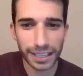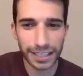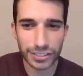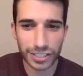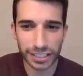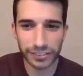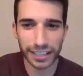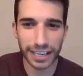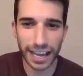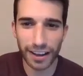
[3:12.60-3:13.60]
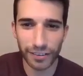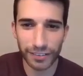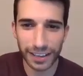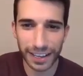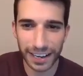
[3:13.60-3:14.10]
at the agenda right
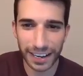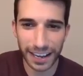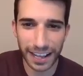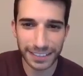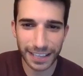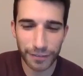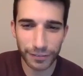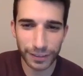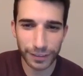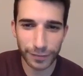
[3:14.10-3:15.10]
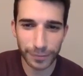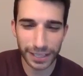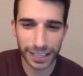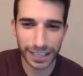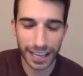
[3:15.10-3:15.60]
now, and definitely for
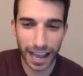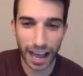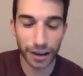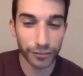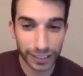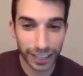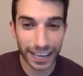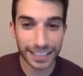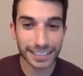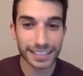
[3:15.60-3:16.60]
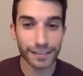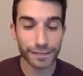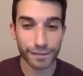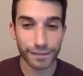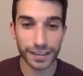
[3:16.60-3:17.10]
me, unrelated to the
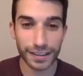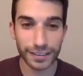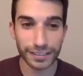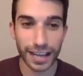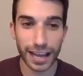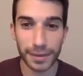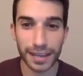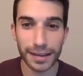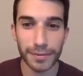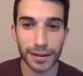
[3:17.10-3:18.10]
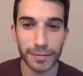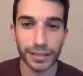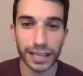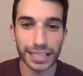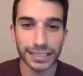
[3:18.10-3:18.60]
field I'm in, but
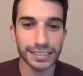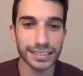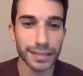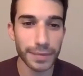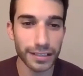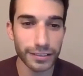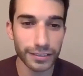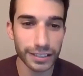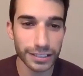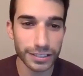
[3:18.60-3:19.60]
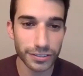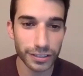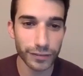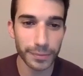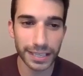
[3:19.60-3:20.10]
plastics in the medical
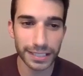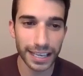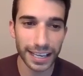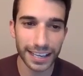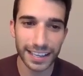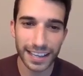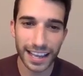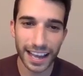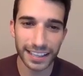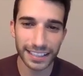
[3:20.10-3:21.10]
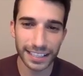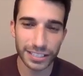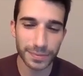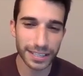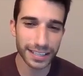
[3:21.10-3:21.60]
industry from NTech, I think that
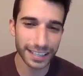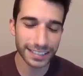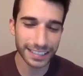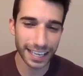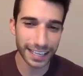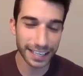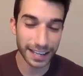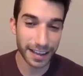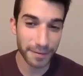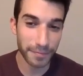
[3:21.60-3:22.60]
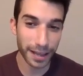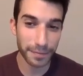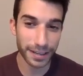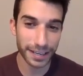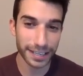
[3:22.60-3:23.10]
should be exciting in my
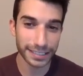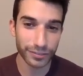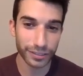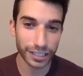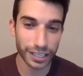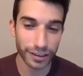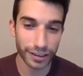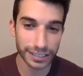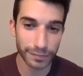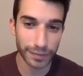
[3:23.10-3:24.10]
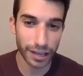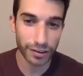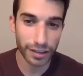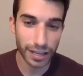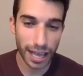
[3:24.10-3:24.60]
opinion, because I'm really curious about
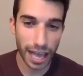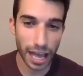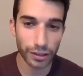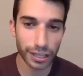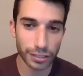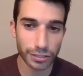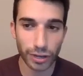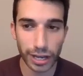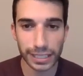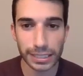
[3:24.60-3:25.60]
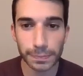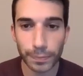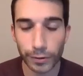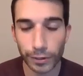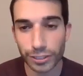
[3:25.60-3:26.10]
how the electronics
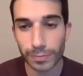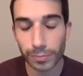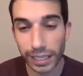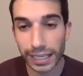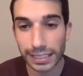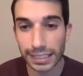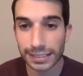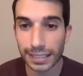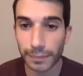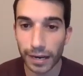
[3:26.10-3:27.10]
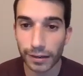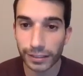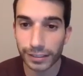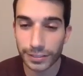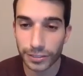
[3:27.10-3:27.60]
portion plays into the medical
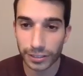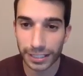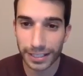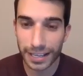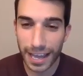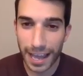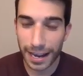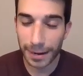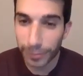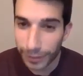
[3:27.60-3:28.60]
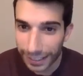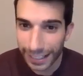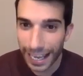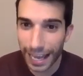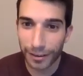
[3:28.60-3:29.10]
industry,
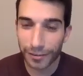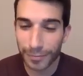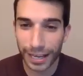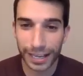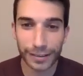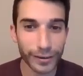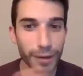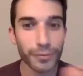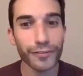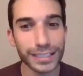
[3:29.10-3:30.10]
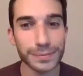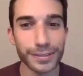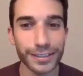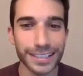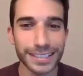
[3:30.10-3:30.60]
completely out of my realm of
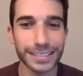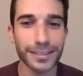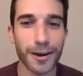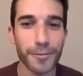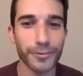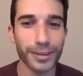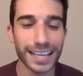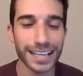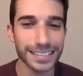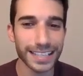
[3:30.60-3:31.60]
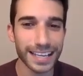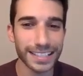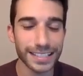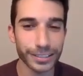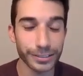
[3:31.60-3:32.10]
experience. So I'm really excited
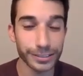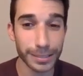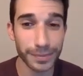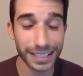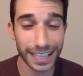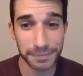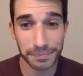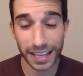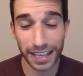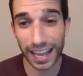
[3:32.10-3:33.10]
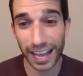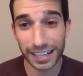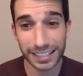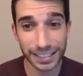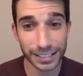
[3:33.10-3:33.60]
to learn something that I
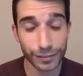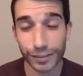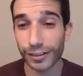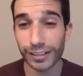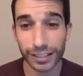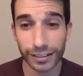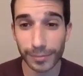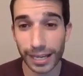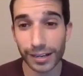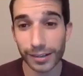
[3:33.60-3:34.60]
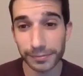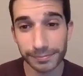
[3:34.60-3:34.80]
honestly know very little about.